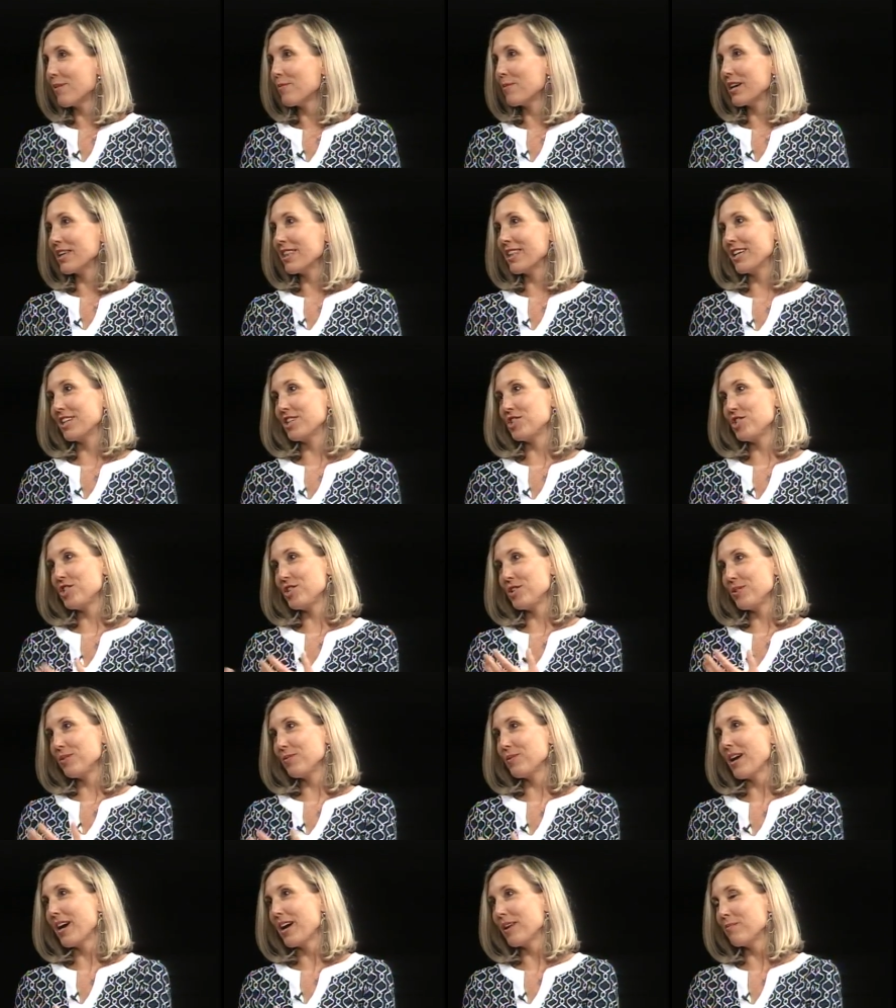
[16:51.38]
I think
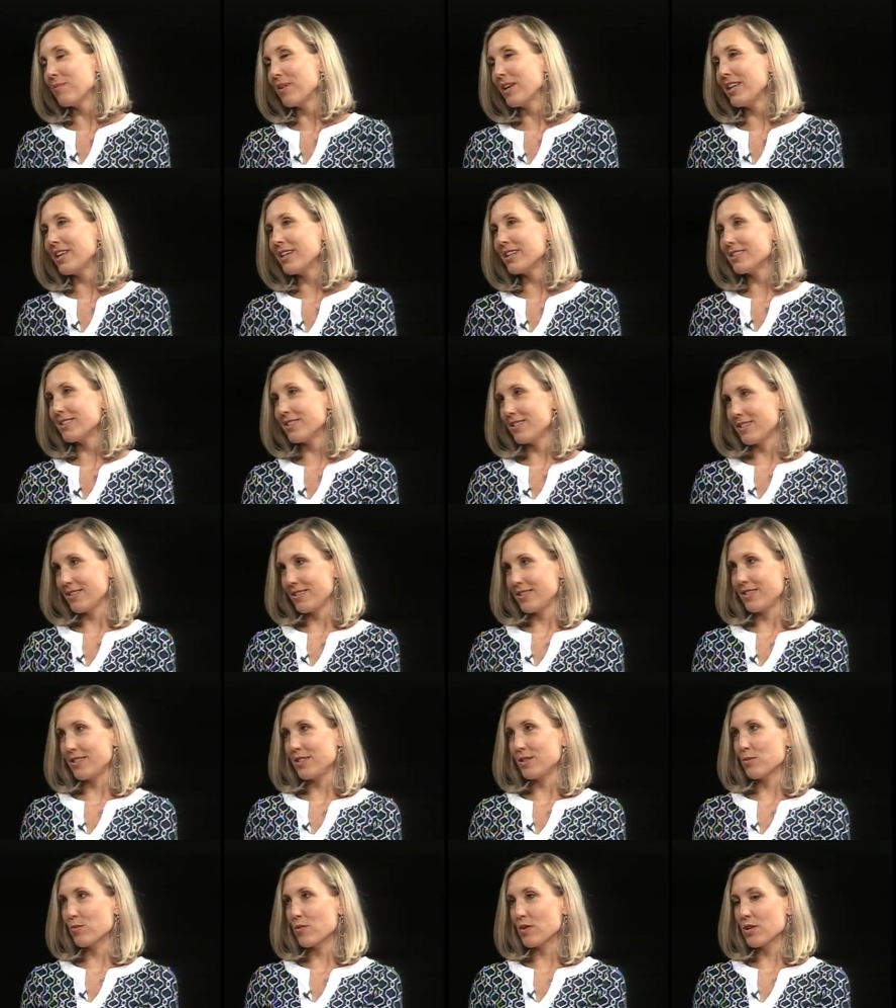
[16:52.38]
she had many
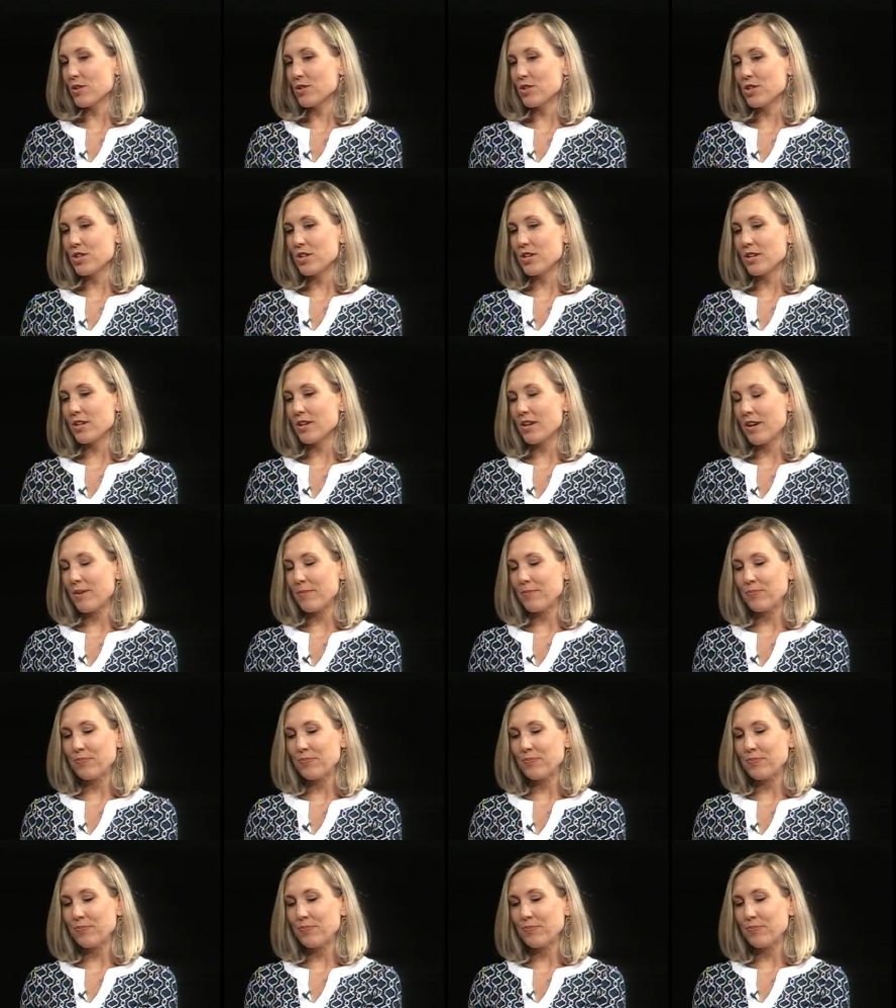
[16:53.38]
instances where she